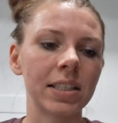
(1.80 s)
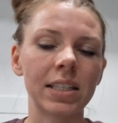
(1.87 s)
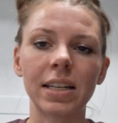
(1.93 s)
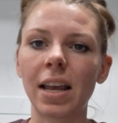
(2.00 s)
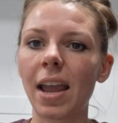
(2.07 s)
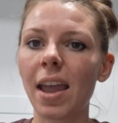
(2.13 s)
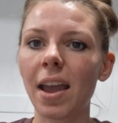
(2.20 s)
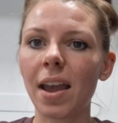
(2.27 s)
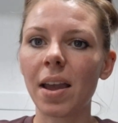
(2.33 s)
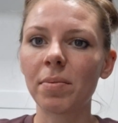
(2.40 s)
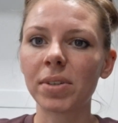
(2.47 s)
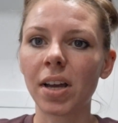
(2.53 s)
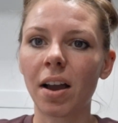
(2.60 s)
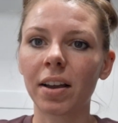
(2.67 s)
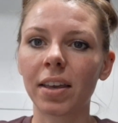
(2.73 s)
Tonight I'm
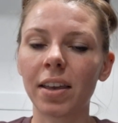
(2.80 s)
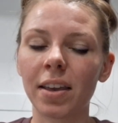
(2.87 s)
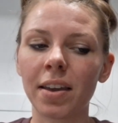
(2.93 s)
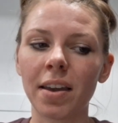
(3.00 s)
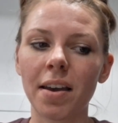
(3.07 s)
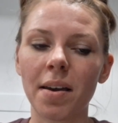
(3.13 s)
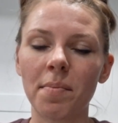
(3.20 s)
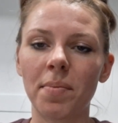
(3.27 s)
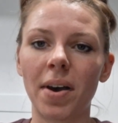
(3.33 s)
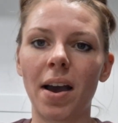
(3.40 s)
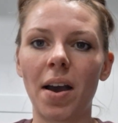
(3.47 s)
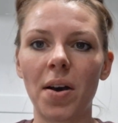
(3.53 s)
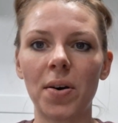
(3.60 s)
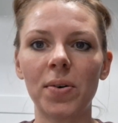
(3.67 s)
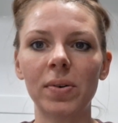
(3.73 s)
talking
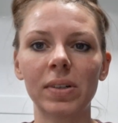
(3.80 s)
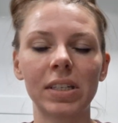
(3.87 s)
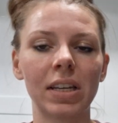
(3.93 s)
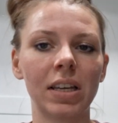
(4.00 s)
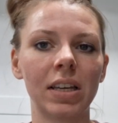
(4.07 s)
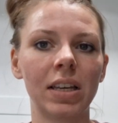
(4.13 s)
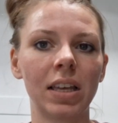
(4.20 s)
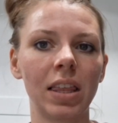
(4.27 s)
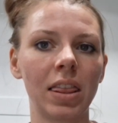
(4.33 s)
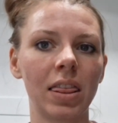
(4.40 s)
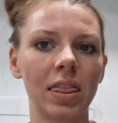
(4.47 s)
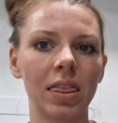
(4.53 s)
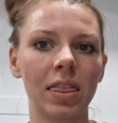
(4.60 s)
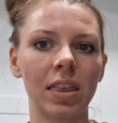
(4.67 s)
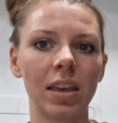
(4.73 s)
about
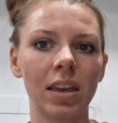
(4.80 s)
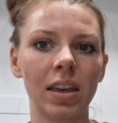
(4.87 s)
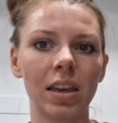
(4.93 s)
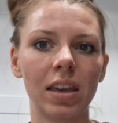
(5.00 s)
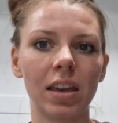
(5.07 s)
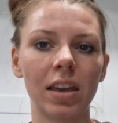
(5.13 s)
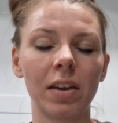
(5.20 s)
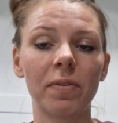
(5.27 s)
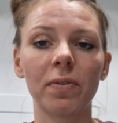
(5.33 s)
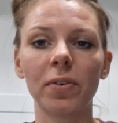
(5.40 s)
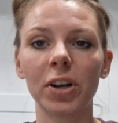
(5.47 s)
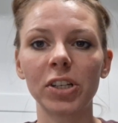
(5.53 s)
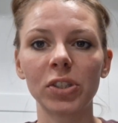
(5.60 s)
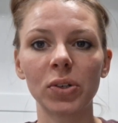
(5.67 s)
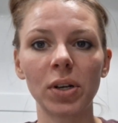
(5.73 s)
the
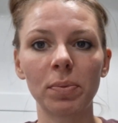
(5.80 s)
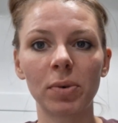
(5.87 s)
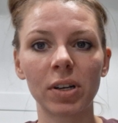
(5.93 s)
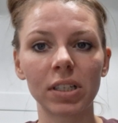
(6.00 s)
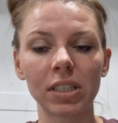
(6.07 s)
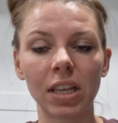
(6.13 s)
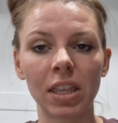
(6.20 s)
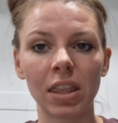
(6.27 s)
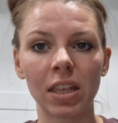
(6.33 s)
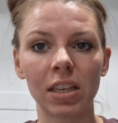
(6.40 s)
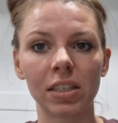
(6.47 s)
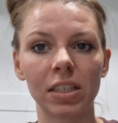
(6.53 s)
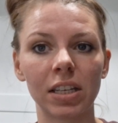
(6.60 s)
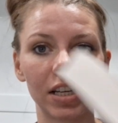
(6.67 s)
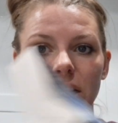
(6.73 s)
first 3 books in the
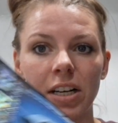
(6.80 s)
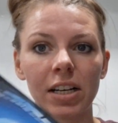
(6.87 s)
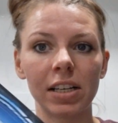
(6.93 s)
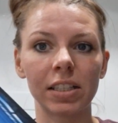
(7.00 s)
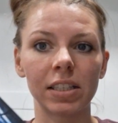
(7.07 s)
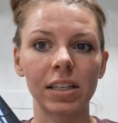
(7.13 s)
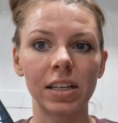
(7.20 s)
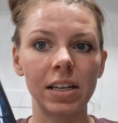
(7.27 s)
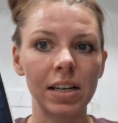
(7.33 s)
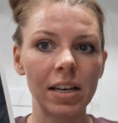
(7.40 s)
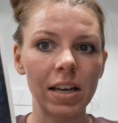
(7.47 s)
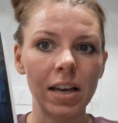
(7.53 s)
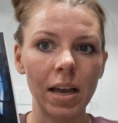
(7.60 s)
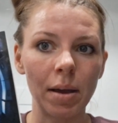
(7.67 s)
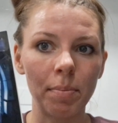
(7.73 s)
series,
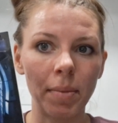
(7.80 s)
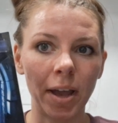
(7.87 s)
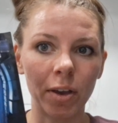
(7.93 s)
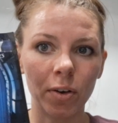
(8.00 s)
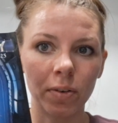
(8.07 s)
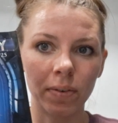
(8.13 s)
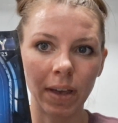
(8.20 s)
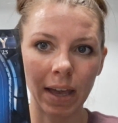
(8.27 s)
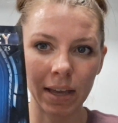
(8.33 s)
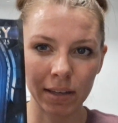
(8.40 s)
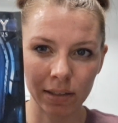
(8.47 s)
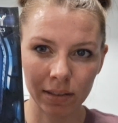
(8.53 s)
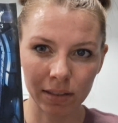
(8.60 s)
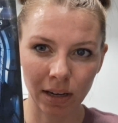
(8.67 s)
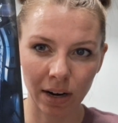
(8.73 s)
Michael Vey.
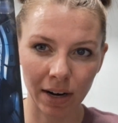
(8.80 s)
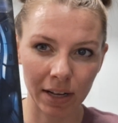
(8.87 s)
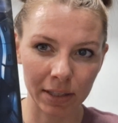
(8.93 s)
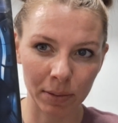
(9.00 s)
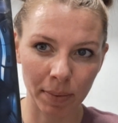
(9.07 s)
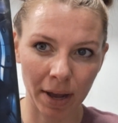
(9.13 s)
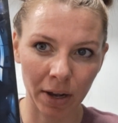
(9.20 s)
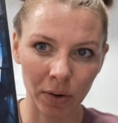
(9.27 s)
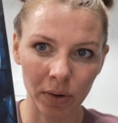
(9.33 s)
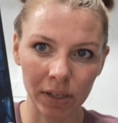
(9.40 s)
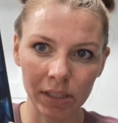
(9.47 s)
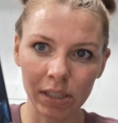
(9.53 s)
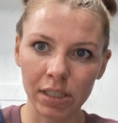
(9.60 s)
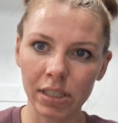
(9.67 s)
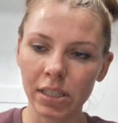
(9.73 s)
Sorry, it's
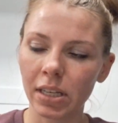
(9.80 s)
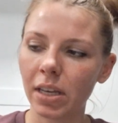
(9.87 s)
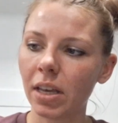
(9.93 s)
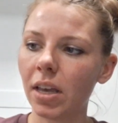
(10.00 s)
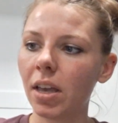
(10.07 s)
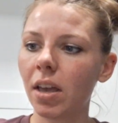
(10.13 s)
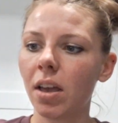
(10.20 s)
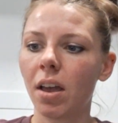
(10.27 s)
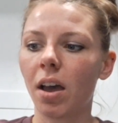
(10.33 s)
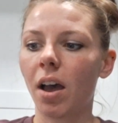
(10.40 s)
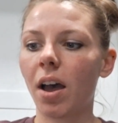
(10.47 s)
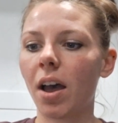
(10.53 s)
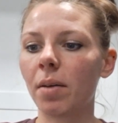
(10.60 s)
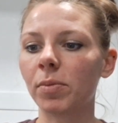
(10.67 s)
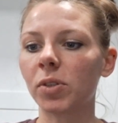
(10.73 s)
backwards.
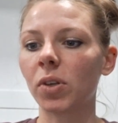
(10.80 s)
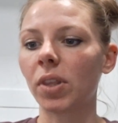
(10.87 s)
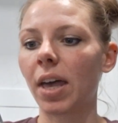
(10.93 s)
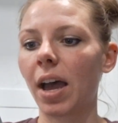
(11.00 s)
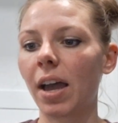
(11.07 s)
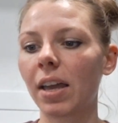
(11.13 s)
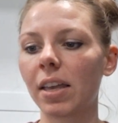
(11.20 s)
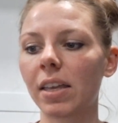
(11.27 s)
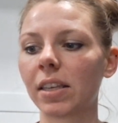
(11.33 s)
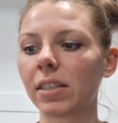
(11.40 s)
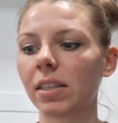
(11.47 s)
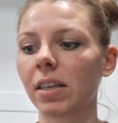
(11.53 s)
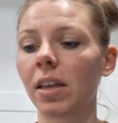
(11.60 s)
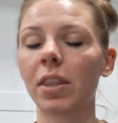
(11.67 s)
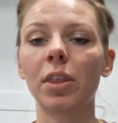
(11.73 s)
So that
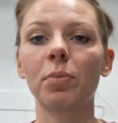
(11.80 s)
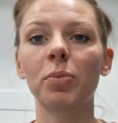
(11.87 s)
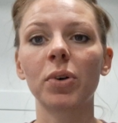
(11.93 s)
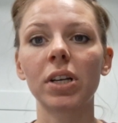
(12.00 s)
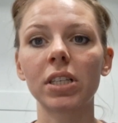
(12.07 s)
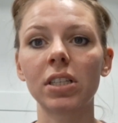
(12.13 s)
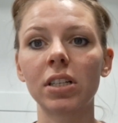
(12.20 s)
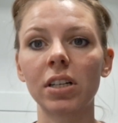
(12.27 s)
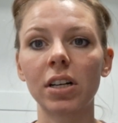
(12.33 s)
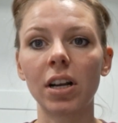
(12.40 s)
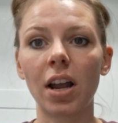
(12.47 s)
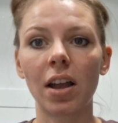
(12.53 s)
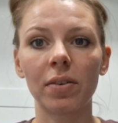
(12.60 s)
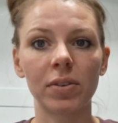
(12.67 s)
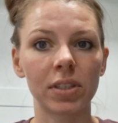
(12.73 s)
is The
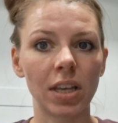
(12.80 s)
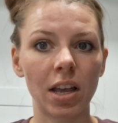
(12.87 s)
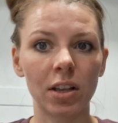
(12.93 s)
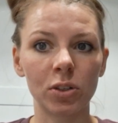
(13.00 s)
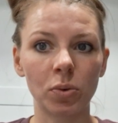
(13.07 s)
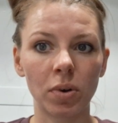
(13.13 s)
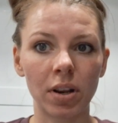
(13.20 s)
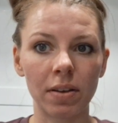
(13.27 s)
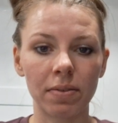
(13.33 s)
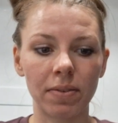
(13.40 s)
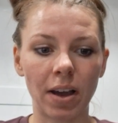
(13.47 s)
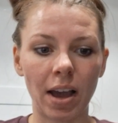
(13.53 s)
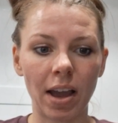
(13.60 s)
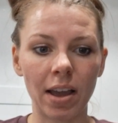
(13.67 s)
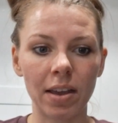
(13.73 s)
Prisoner of Cell
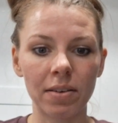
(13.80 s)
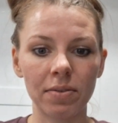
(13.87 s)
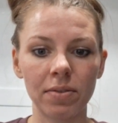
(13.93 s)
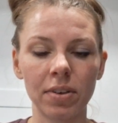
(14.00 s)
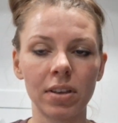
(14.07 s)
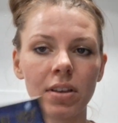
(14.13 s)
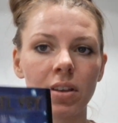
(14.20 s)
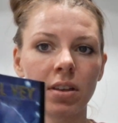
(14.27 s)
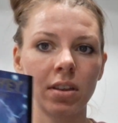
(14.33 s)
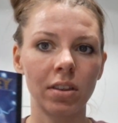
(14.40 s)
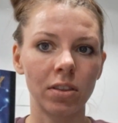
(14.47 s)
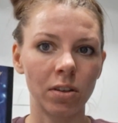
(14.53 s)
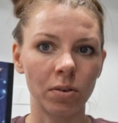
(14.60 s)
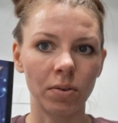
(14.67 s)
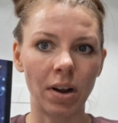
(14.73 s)
25,
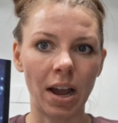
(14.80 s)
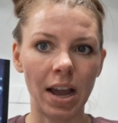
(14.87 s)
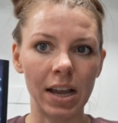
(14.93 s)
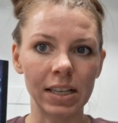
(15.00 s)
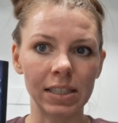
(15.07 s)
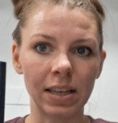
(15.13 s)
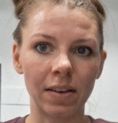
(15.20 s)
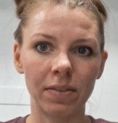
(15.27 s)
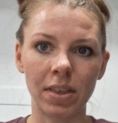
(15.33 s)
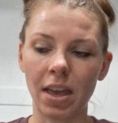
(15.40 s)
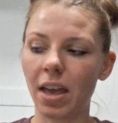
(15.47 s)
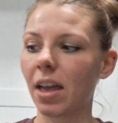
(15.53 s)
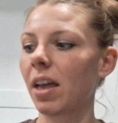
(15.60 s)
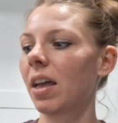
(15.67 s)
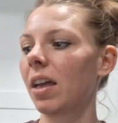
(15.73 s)
The Rise of the,
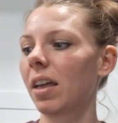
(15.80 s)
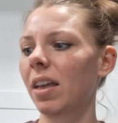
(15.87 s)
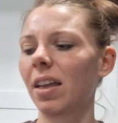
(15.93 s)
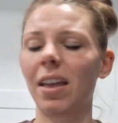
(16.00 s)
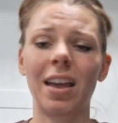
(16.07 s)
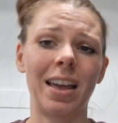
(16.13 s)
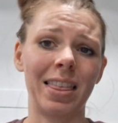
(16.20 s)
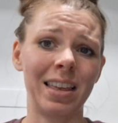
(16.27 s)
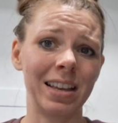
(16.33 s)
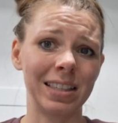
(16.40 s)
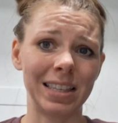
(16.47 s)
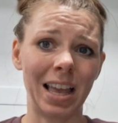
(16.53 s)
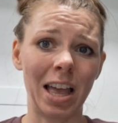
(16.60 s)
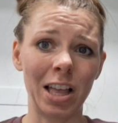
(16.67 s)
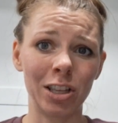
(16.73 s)
I think
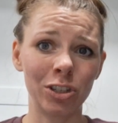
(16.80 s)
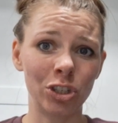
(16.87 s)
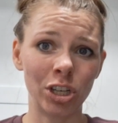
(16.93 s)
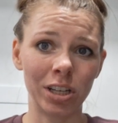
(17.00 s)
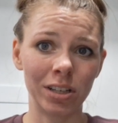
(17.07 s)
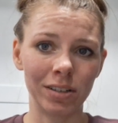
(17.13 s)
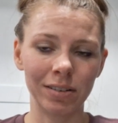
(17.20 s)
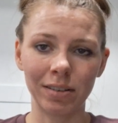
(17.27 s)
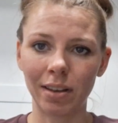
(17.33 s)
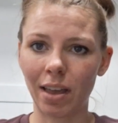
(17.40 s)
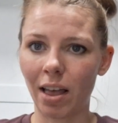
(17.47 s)
it's Elgen,